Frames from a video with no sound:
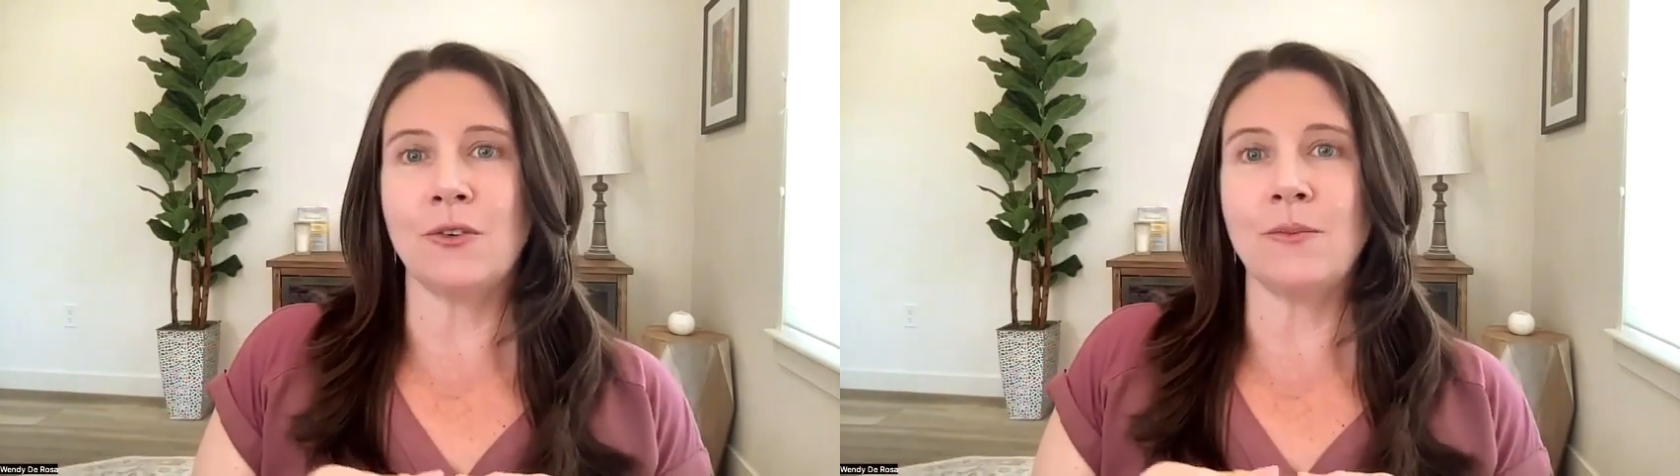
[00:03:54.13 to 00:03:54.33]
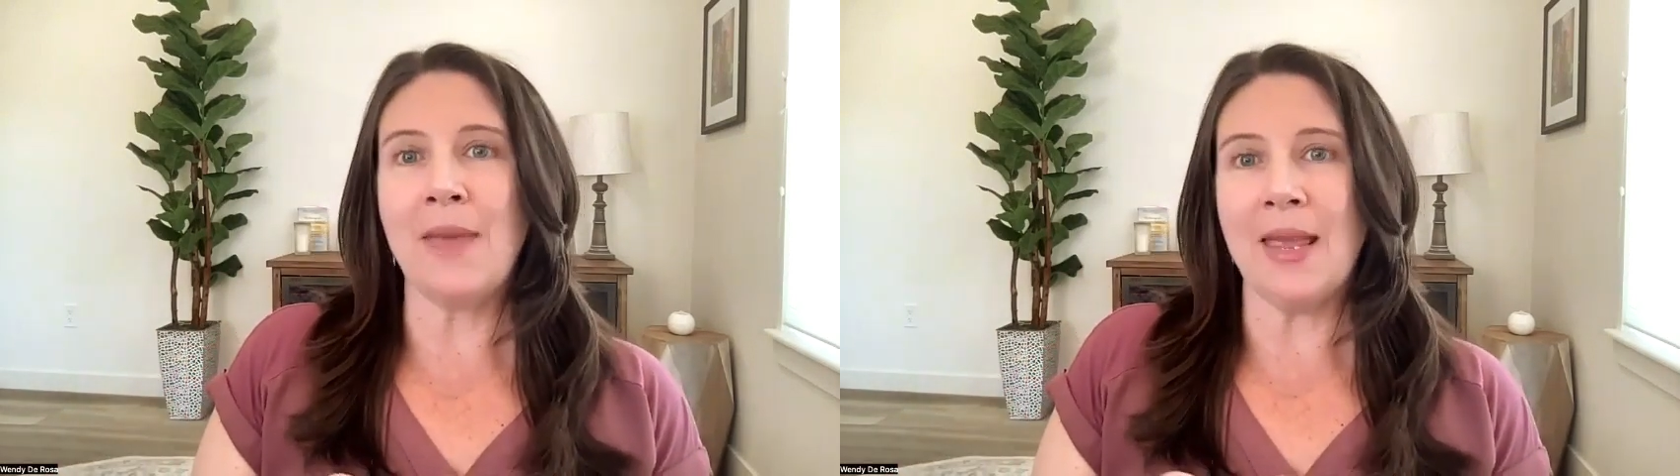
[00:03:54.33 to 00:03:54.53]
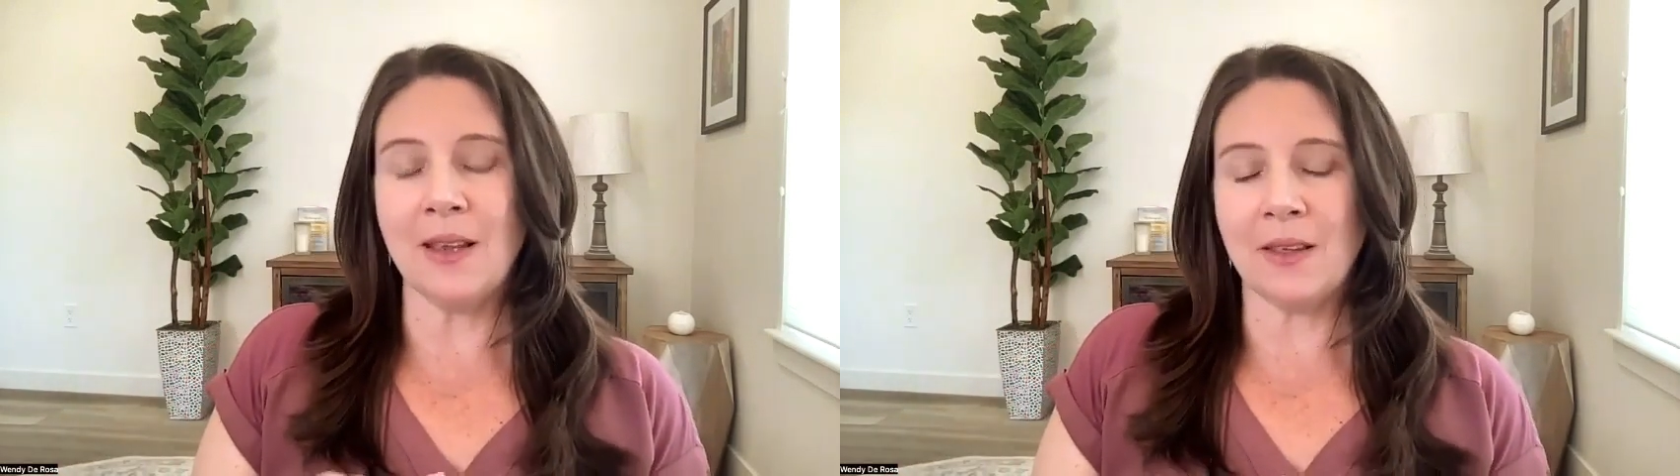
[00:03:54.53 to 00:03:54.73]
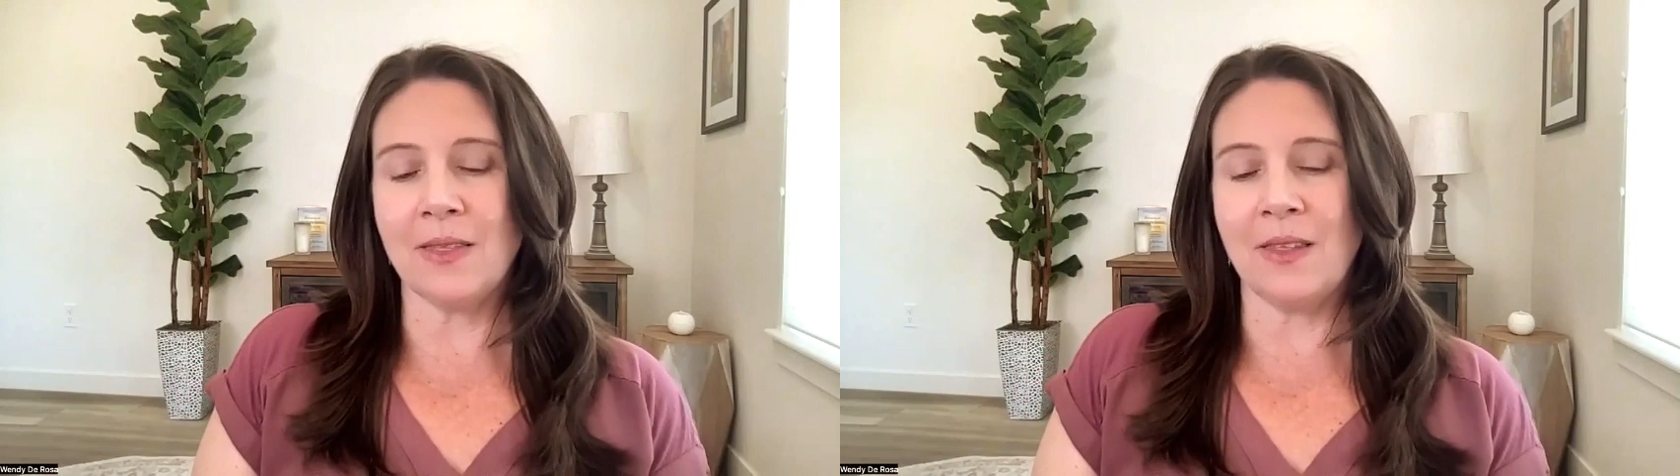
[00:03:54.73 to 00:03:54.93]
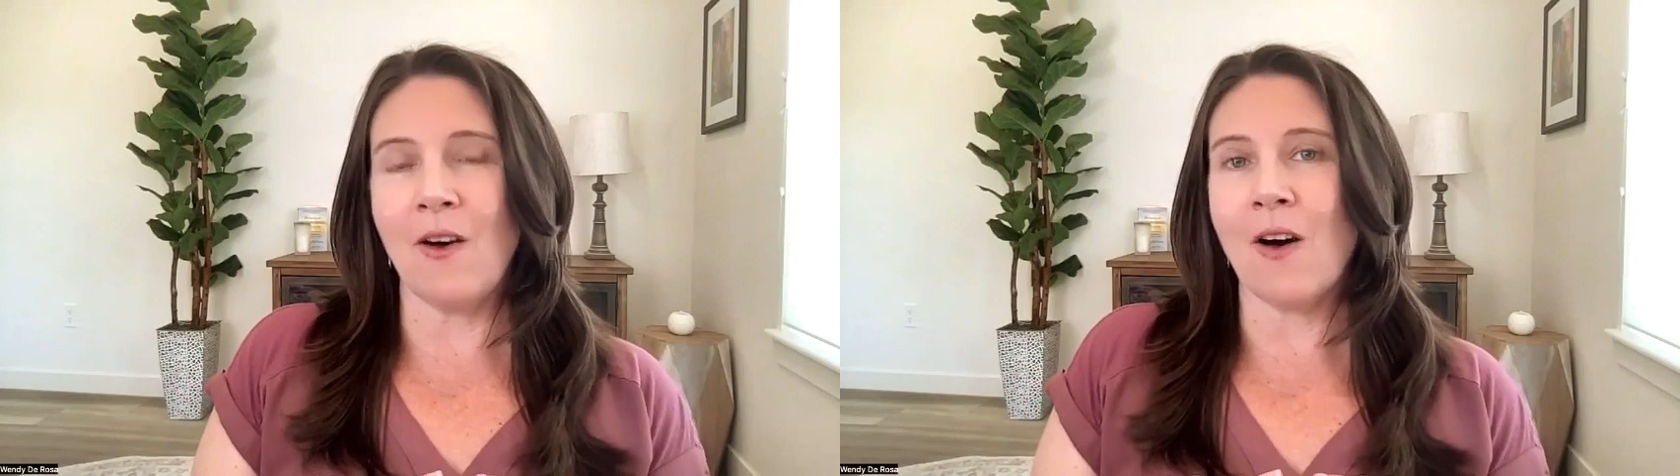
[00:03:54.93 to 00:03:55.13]
make
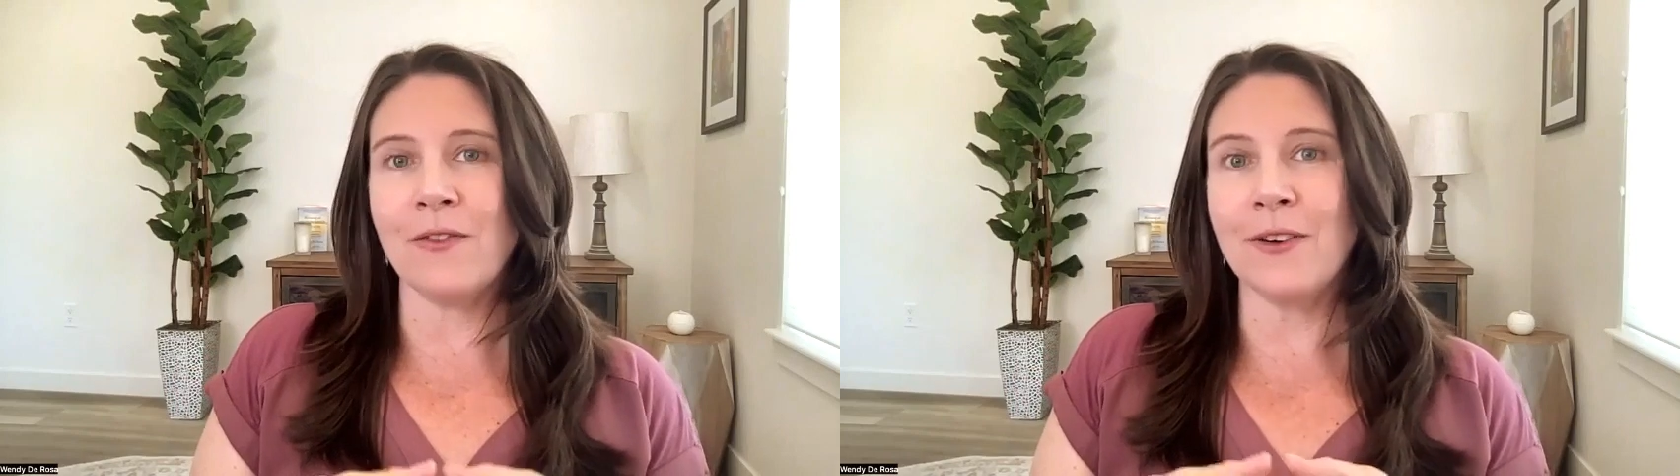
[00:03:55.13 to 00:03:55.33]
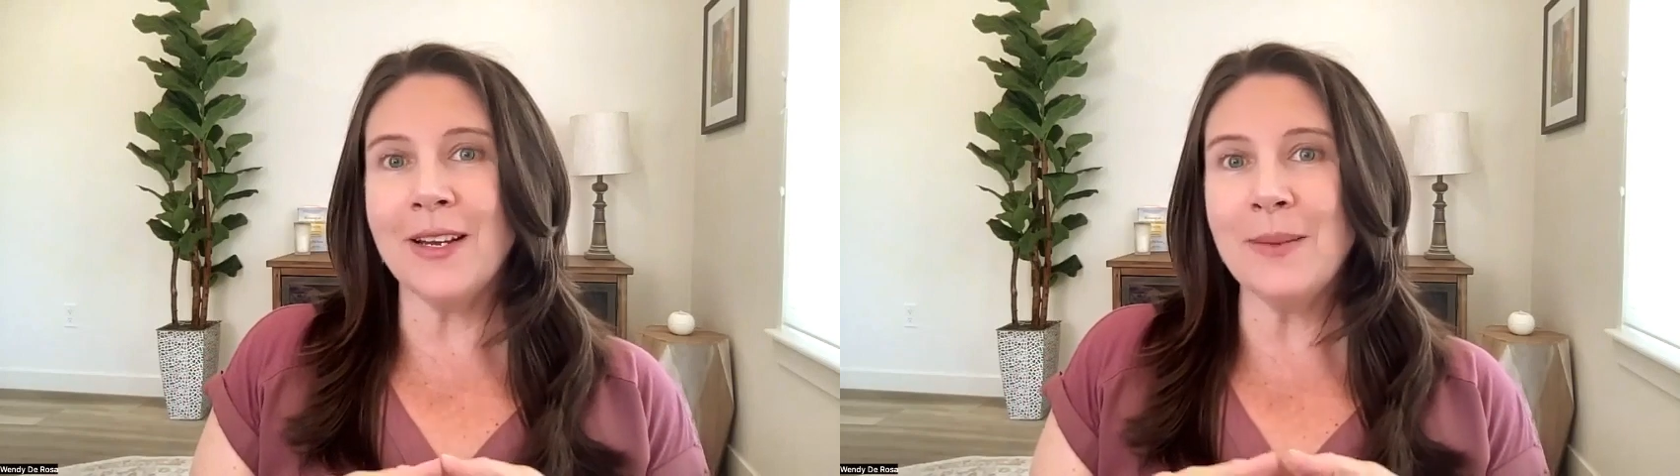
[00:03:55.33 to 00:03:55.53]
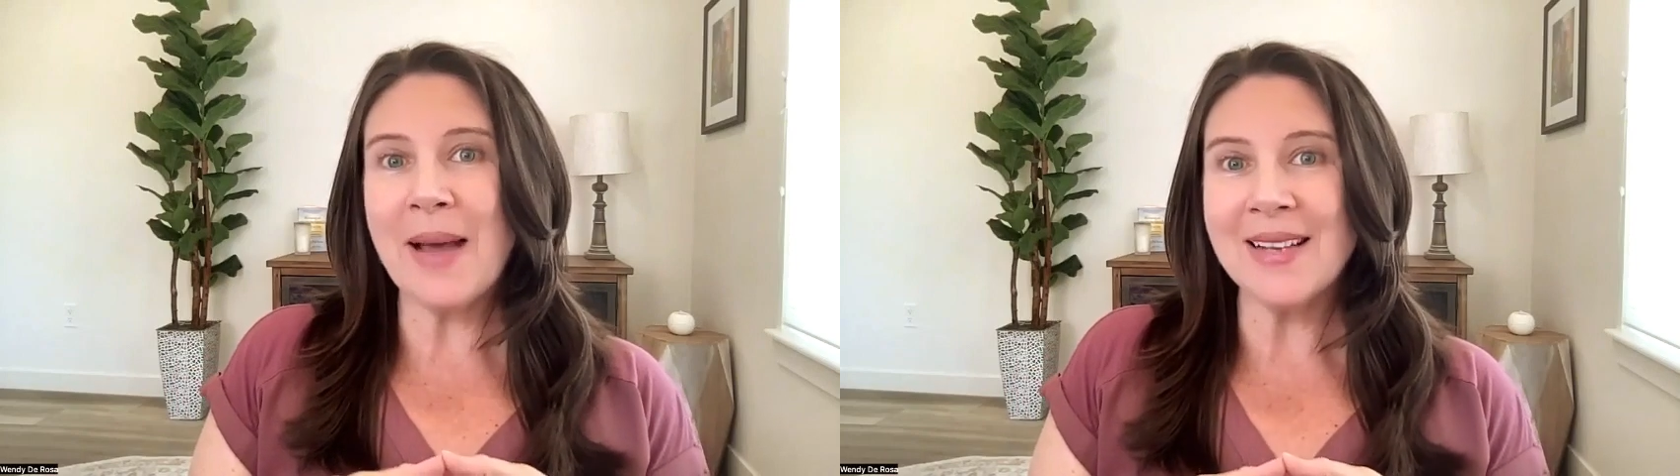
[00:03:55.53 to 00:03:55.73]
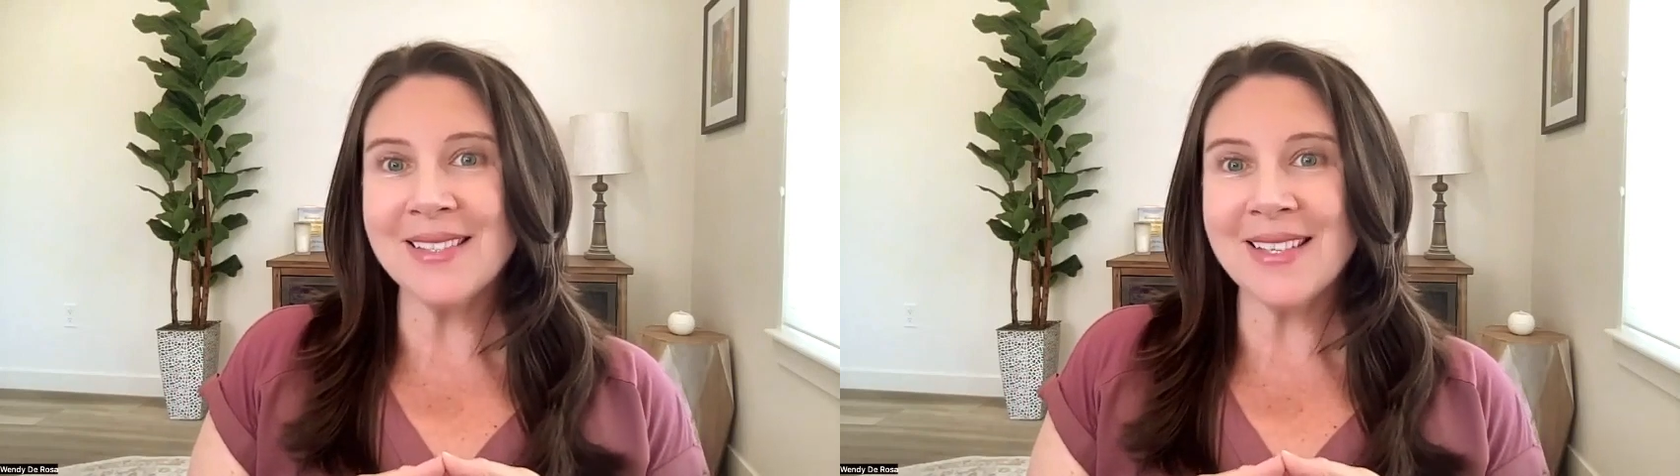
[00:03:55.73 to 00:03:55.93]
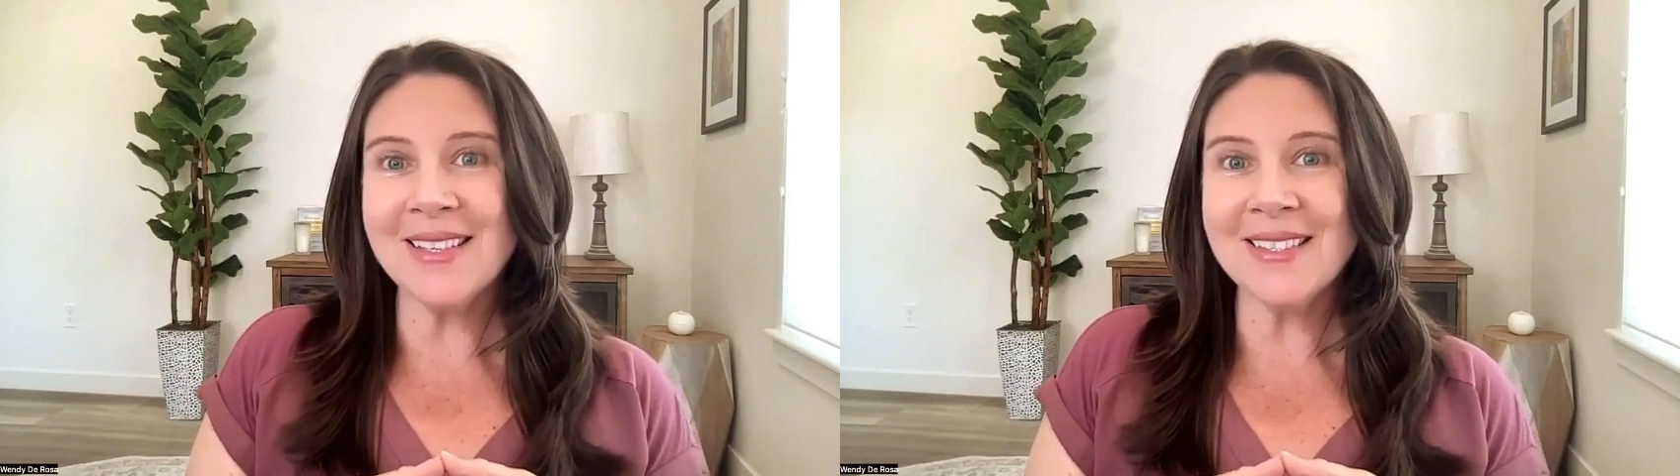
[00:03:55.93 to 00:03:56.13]
the offering
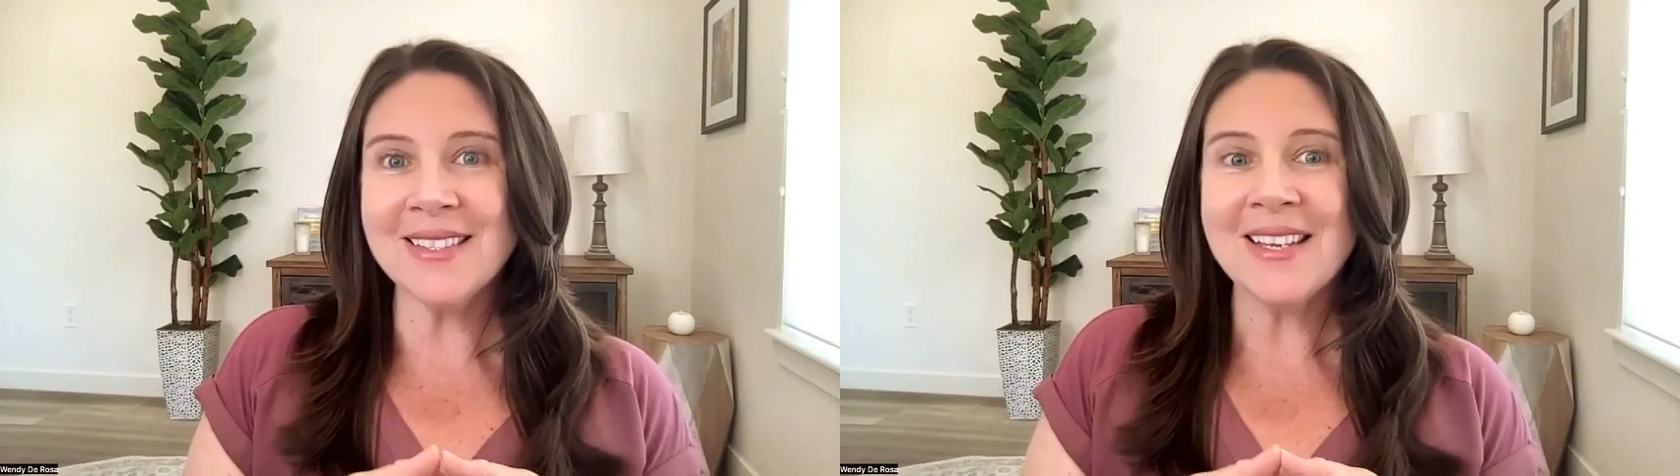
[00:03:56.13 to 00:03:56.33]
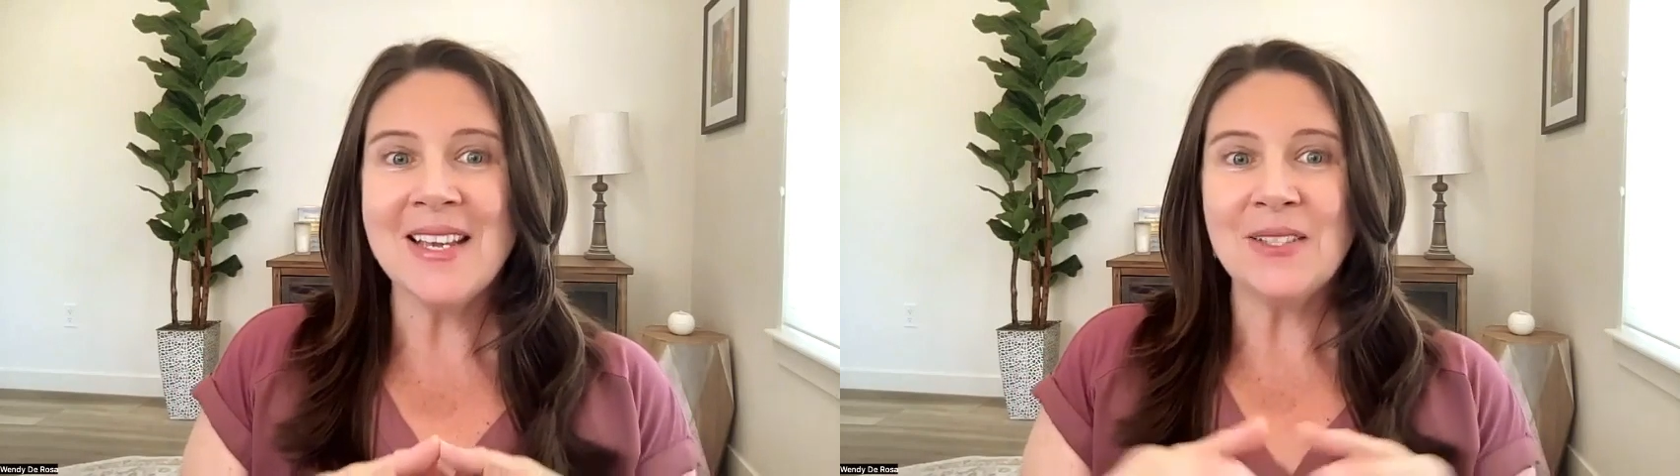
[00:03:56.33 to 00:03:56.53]
baskets.